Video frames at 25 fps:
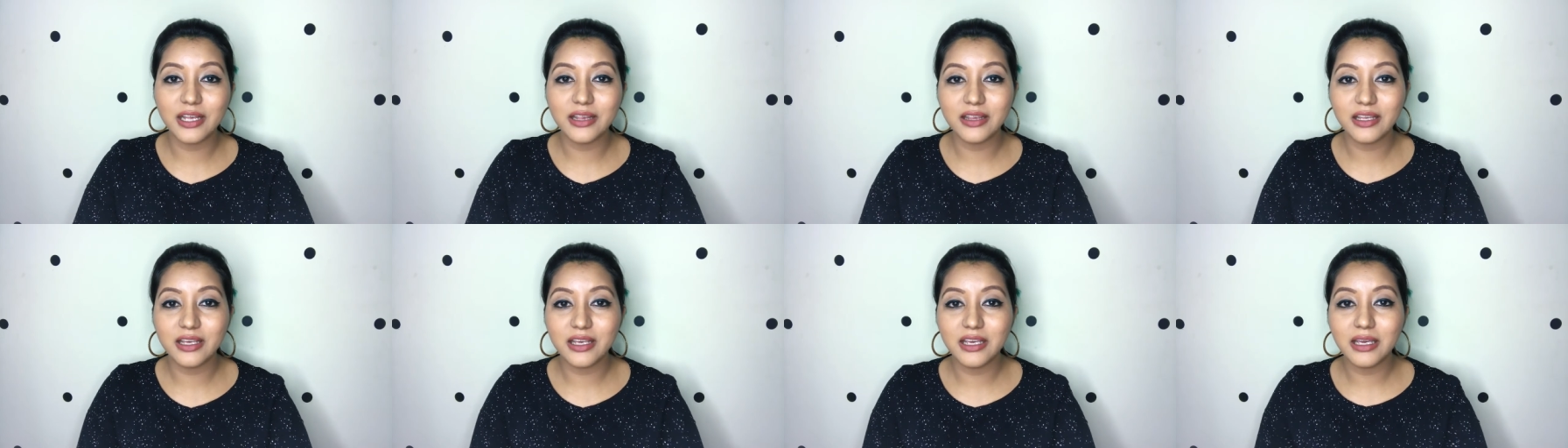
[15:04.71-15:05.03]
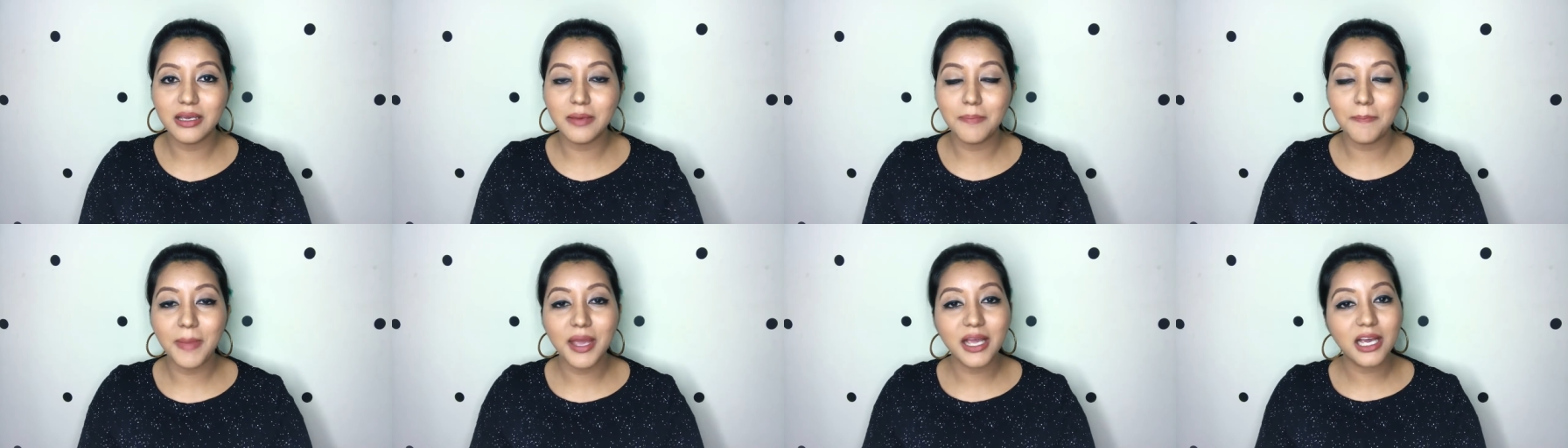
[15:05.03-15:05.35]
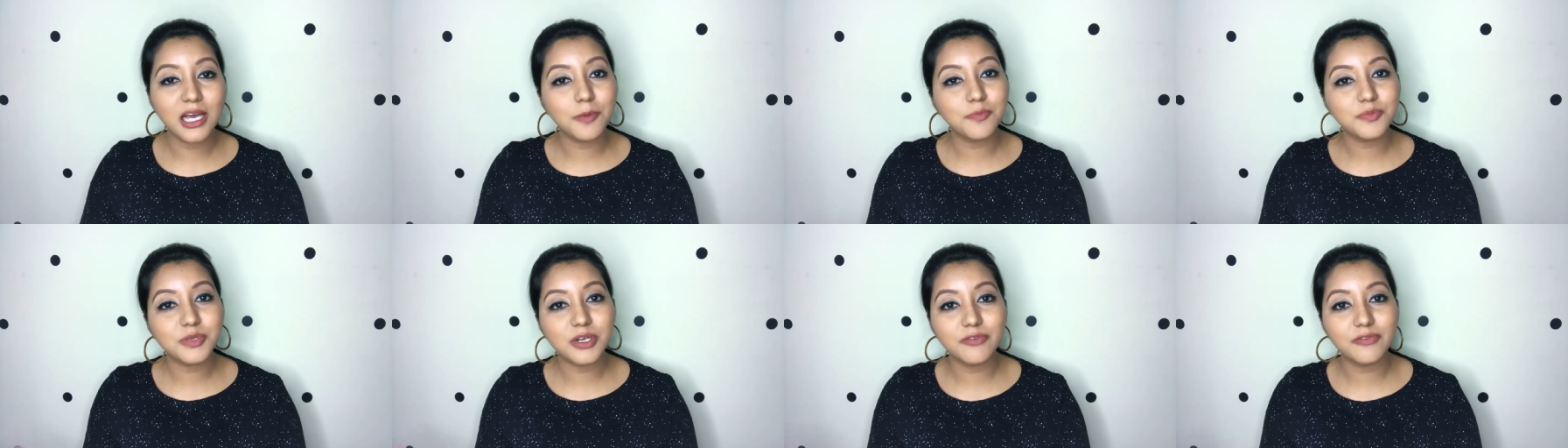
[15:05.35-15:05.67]
the
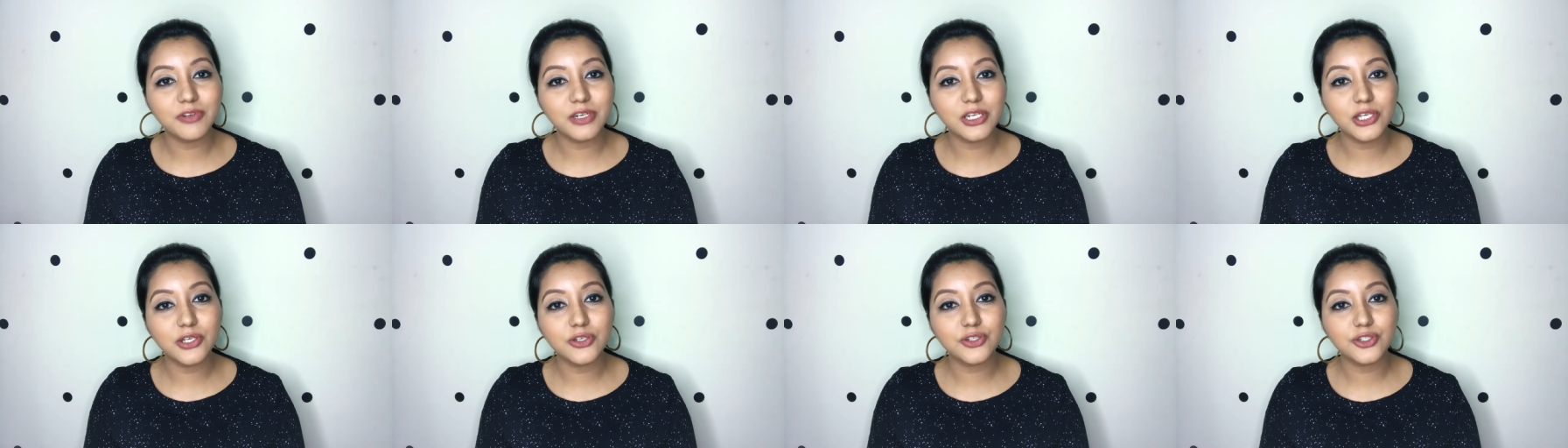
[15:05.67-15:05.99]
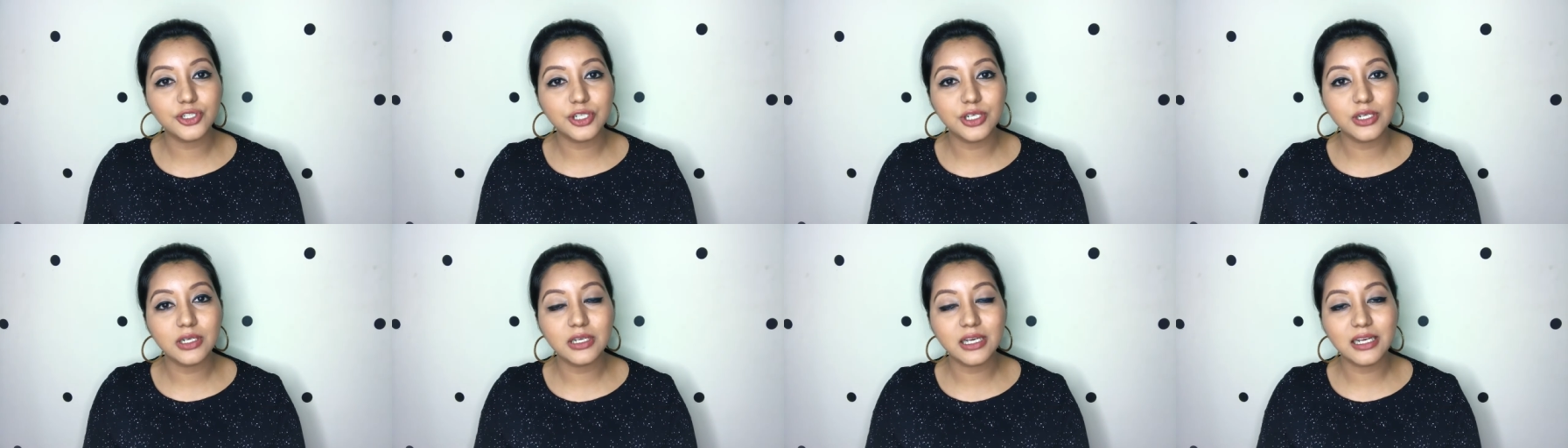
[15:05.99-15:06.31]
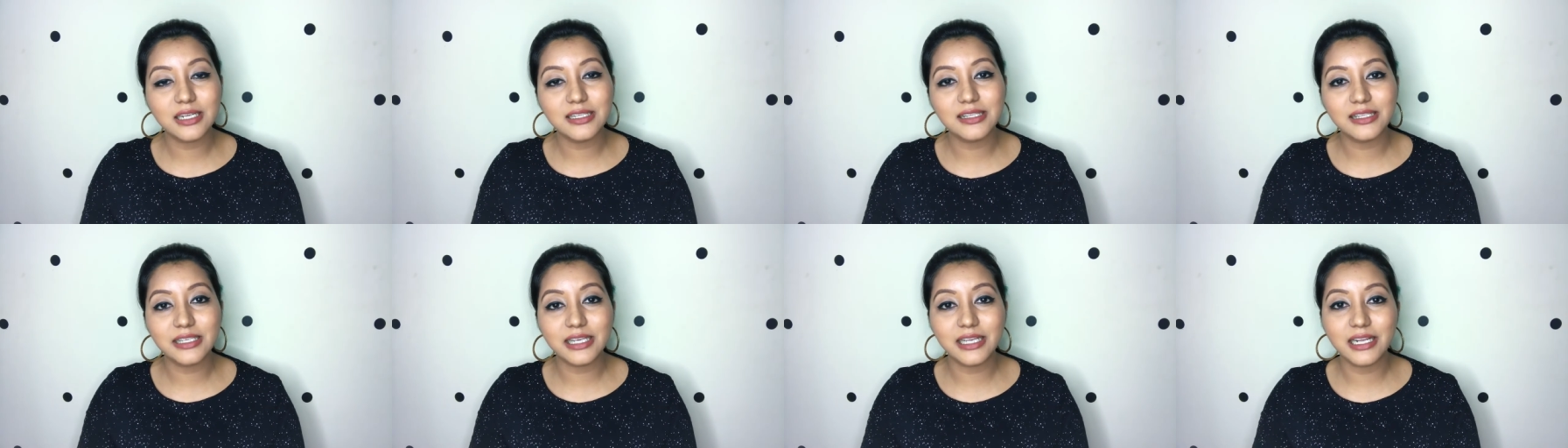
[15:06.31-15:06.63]
makeup revolution
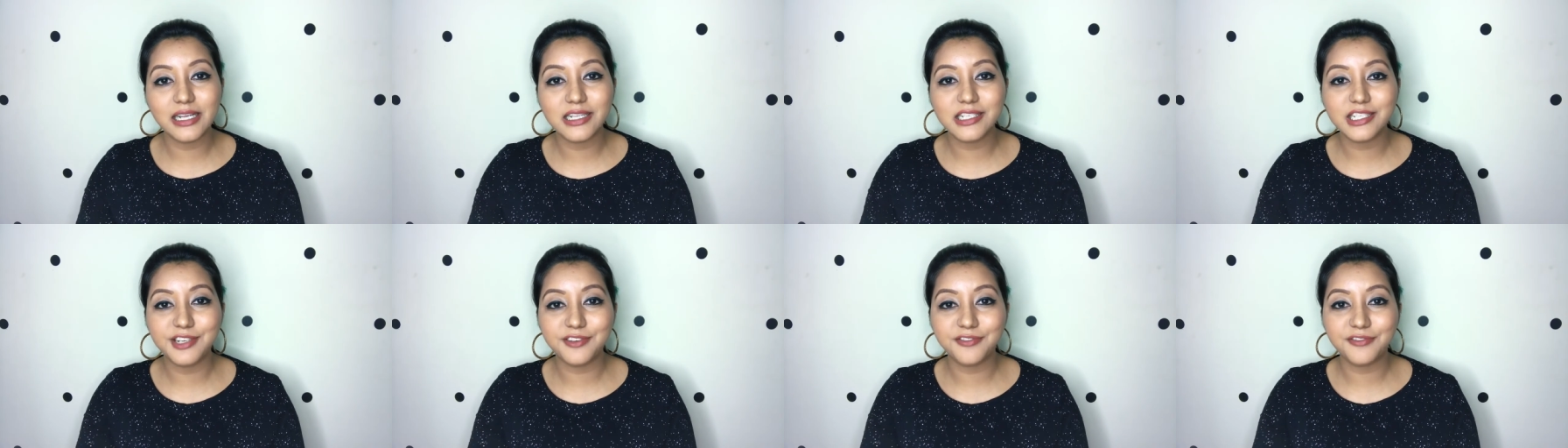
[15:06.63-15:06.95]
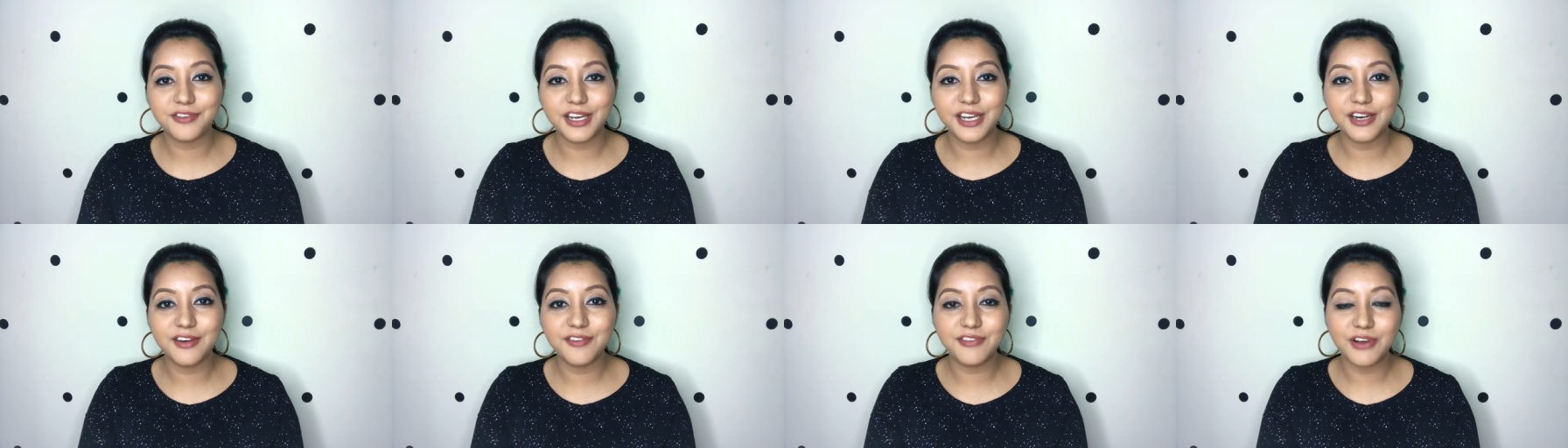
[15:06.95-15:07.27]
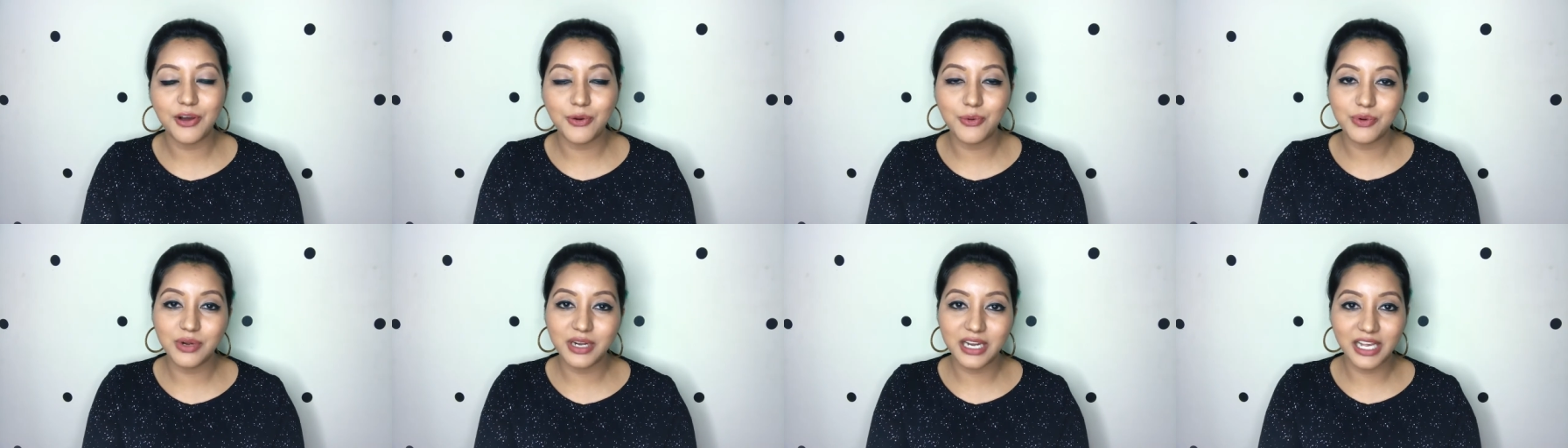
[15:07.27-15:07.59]
conceal and define
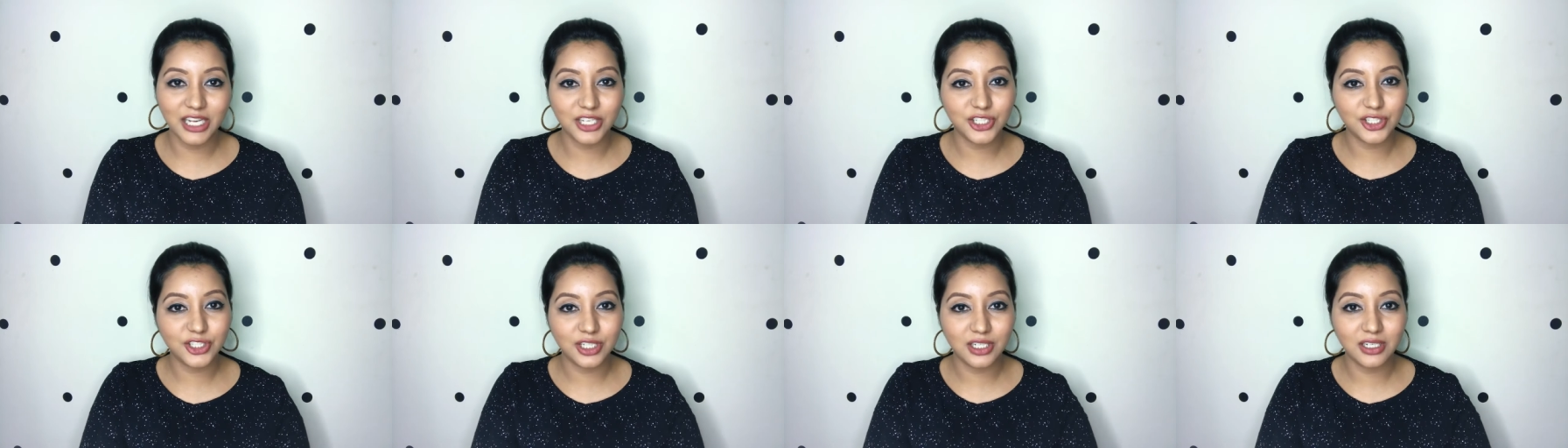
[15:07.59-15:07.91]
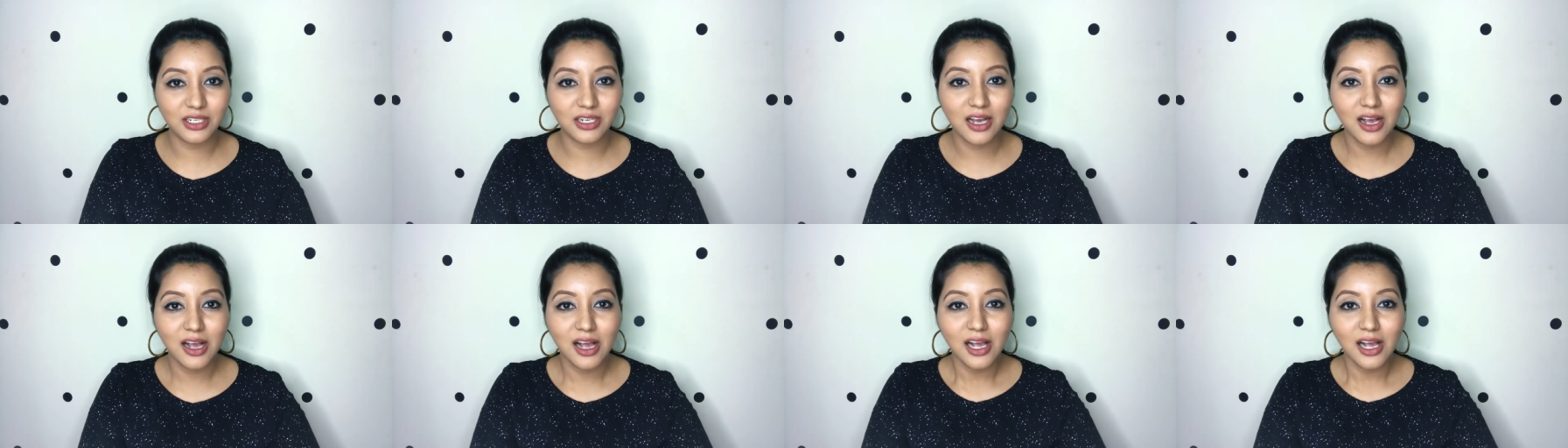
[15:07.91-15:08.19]
foundation